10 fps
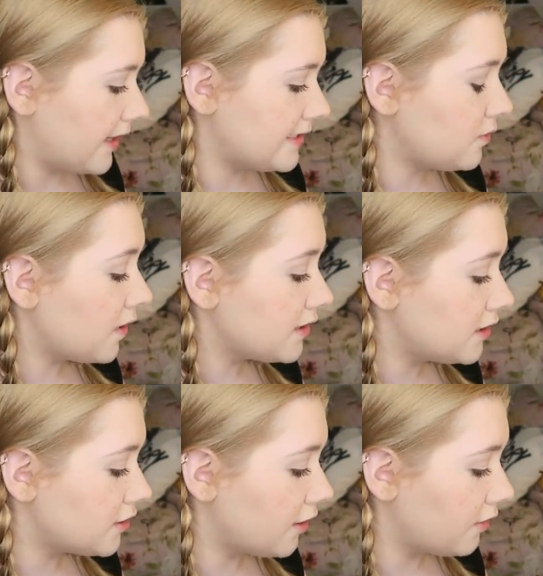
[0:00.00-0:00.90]
Lexi wants
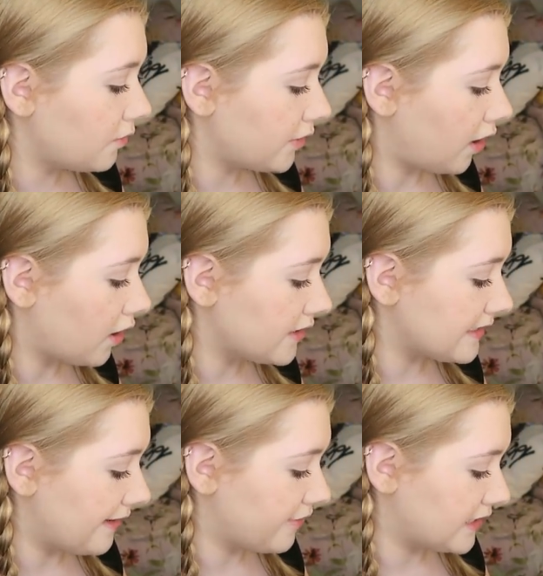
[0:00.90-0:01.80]
to know would
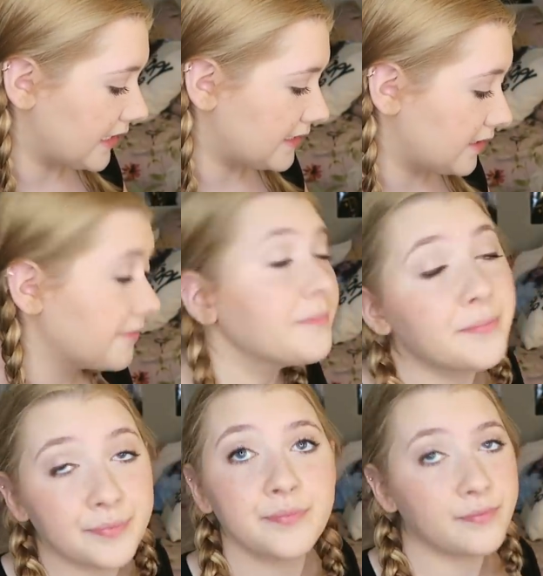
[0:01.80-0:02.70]
Hardin die for Tessa?
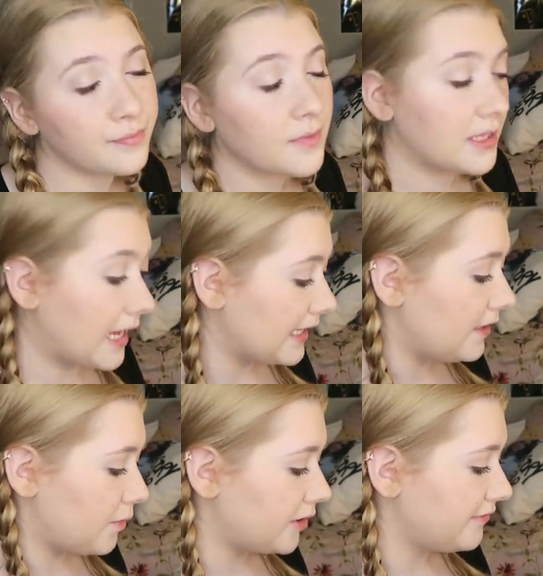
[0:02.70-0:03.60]
yeah,
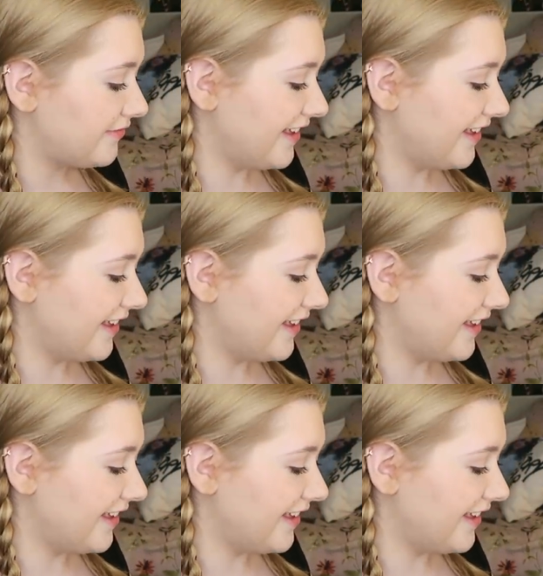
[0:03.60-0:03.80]
he would.